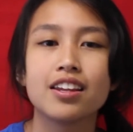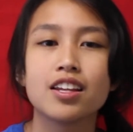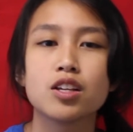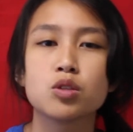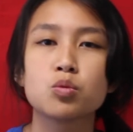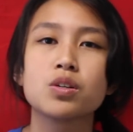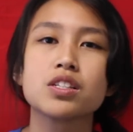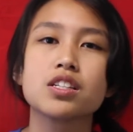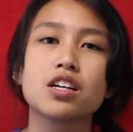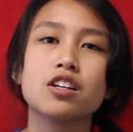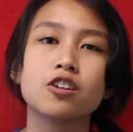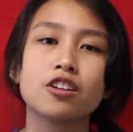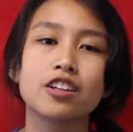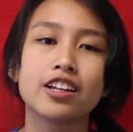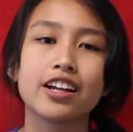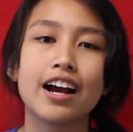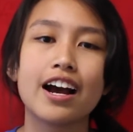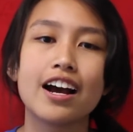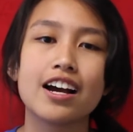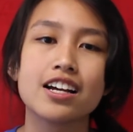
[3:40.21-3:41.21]
This was under
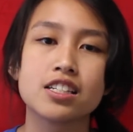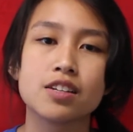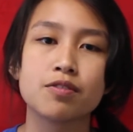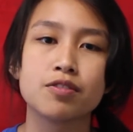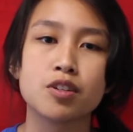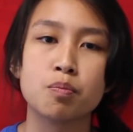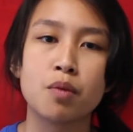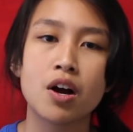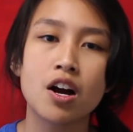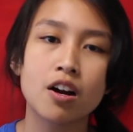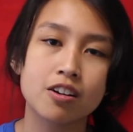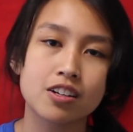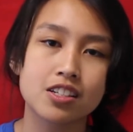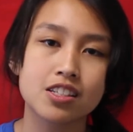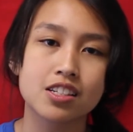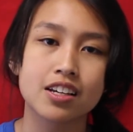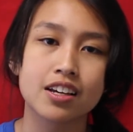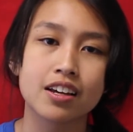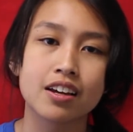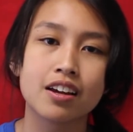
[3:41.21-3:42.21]
the guise of
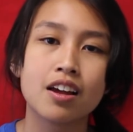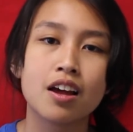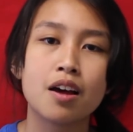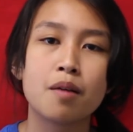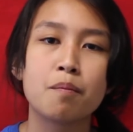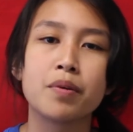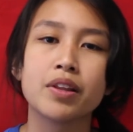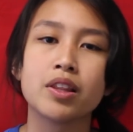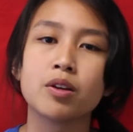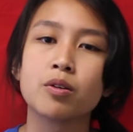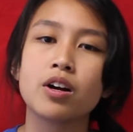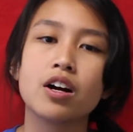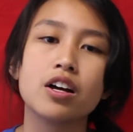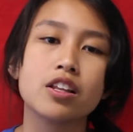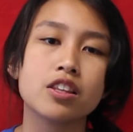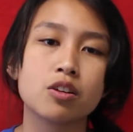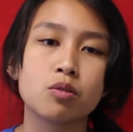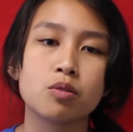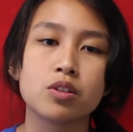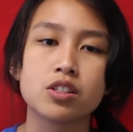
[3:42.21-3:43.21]
democracy, but there were
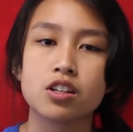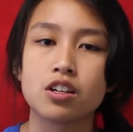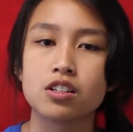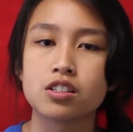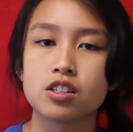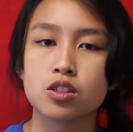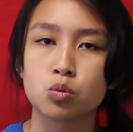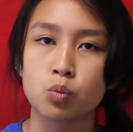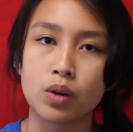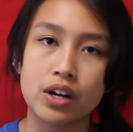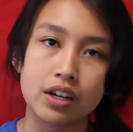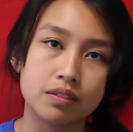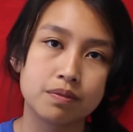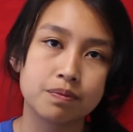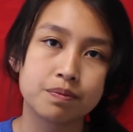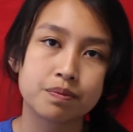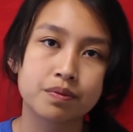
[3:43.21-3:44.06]
other results as well.